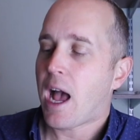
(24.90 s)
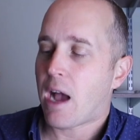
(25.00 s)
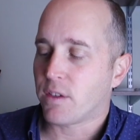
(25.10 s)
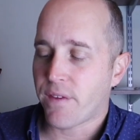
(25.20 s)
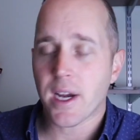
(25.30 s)

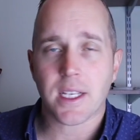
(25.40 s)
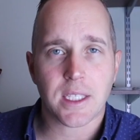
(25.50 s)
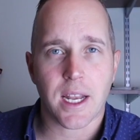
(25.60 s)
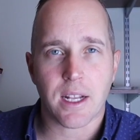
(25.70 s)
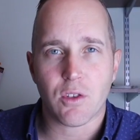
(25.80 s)
I was very
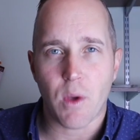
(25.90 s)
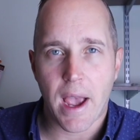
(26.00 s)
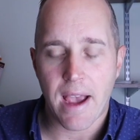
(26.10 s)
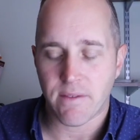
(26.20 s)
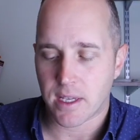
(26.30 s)
excited to
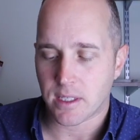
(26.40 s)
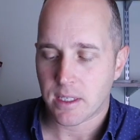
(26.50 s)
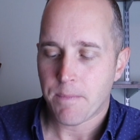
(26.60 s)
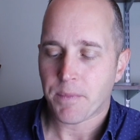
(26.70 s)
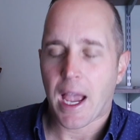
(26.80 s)
have
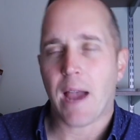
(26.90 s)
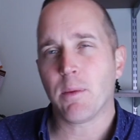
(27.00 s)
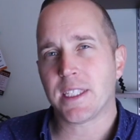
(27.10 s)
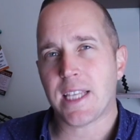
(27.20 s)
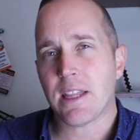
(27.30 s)
this. I
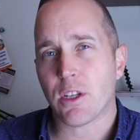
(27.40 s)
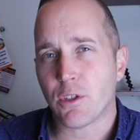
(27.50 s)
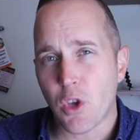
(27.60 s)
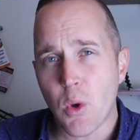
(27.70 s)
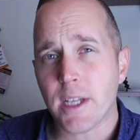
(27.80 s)
would say the
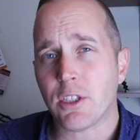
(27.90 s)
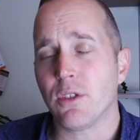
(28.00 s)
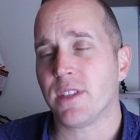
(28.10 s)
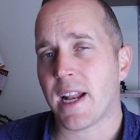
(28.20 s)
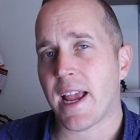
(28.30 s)
two
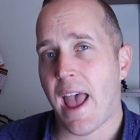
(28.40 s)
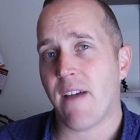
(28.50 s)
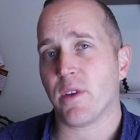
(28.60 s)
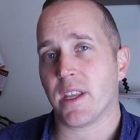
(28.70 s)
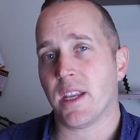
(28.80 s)
issues that I
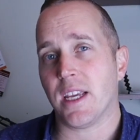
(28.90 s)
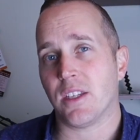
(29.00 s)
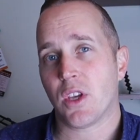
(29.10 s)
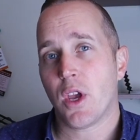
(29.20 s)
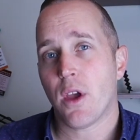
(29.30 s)
have with it
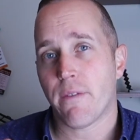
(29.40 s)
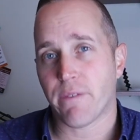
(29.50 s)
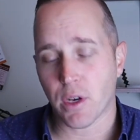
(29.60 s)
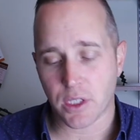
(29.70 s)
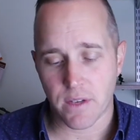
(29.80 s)
is,
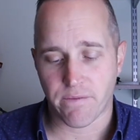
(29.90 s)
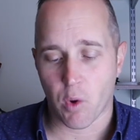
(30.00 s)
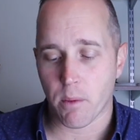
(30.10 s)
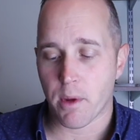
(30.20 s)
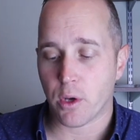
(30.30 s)
first and
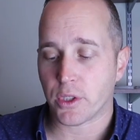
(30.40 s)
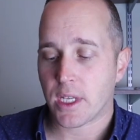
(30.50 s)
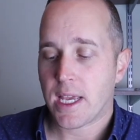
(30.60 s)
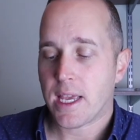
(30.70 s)
foremost,